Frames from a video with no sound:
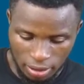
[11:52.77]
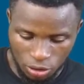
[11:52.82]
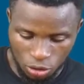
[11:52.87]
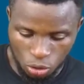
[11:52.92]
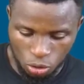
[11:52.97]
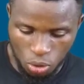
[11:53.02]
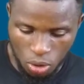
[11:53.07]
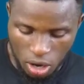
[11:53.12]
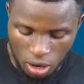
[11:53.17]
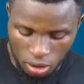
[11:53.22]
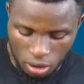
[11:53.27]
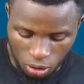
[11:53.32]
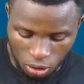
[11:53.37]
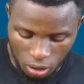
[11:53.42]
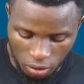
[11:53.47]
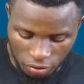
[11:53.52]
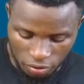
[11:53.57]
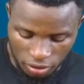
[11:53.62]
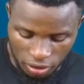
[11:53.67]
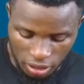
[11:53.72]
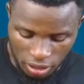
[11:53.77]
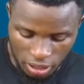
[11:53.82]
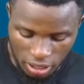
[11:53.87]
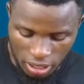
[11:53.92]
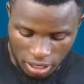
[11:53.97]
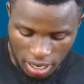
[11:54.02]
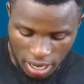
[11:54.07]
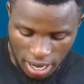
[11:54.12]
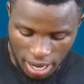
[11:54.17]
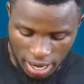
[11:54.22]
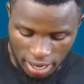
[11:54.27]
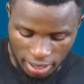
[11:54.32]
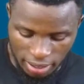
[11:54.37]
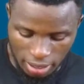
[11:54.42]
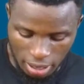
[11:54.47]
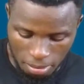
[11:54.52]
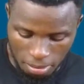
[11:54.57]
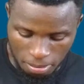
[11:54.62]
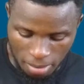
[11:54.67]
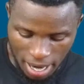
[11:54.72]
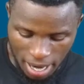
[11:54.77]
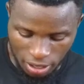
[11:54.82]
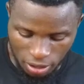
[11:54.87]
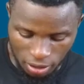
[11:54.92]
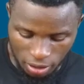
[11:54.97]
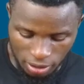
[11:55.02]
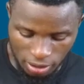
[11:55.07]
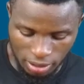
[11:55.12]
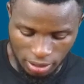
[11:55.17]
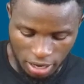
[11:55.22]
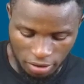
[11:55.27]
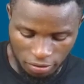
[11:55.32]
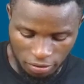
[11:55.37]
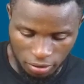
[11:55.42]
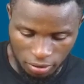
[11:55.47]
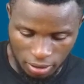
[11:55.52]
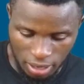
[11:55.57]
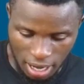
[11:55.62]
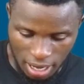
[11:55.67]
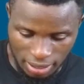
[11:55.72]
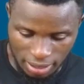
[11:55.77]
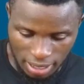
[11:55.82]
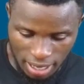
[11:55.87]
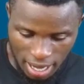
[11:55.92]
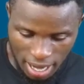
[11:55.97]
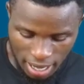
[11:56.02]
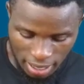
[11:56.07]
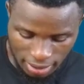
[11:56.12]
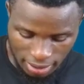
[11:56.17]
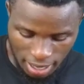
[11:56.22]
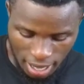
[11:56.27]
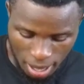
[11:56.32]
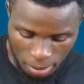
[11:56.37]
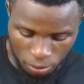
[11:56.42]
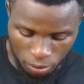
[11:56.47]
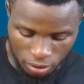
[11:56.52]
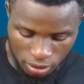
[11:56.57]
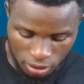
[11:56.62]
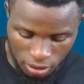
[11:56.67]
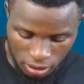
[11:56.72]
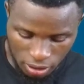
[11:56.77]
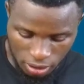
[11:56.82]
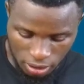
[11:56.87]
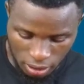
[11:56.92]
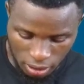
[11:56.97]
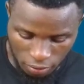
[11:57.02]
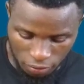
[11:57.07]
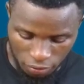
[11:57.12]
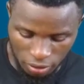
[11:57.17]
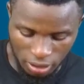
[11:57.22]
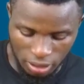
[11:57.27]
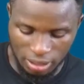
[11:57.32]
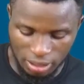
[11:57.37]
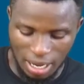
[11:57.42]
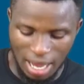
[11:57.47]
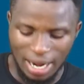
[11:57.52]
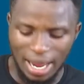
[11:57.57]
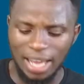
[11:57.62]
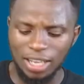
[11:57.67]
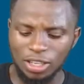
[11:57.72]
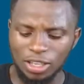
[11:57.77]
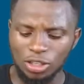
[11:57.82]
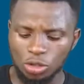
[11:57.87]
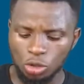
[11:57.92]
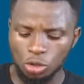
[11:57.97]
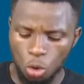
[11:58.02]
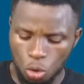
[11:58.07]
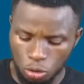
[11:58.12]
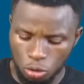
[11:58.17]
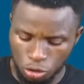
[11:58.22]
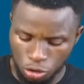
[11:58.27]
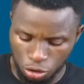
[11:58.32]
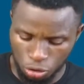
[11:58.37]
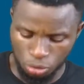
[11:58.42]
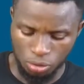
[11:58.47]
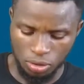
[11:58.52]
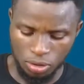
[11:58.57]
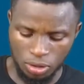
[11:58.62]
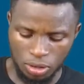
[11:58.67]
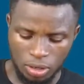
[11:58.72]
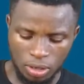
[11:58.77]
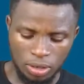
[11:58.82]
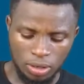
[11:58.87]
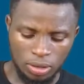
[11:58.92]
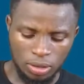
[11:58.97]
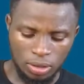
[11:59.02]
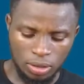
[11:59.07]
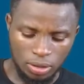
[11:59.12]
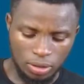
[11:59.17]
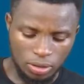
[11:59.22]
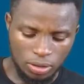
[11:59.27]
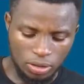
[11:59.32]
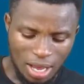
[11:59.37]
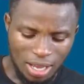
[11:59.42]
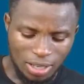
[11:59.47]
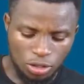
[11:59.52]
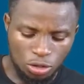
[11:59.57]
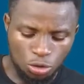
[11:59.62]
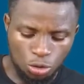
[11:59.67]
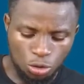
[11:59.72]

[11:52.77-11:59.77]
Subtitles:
square root of 3x minus 7 as x approaches infinity. And I told you that